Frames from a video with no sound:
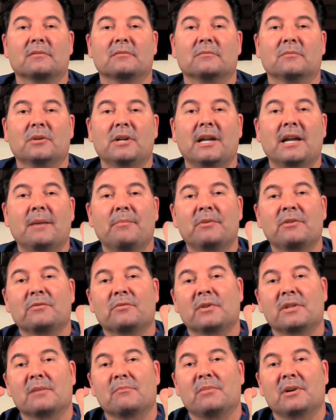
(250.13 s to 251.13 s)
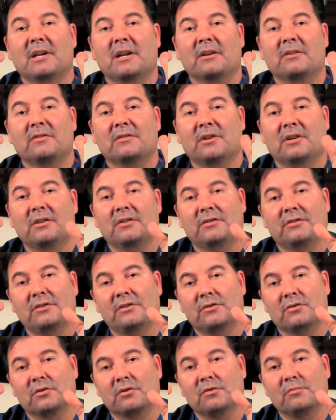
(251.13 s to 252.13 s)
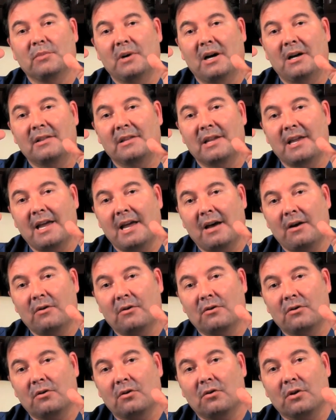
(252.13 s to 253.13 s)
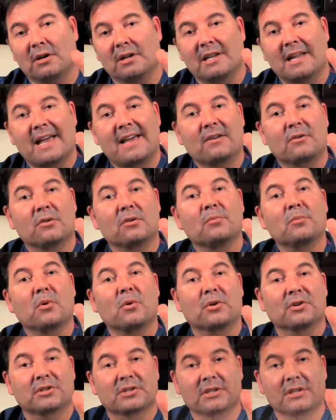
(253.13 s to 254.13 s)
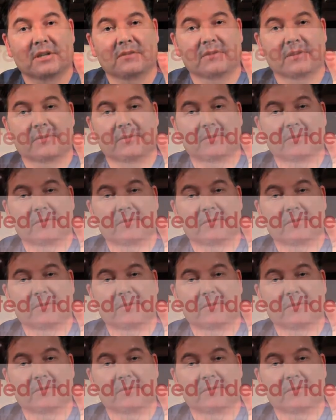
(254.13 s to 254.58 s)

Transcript: What happens when the buttock starts to droop on the outer or lateral portion of it?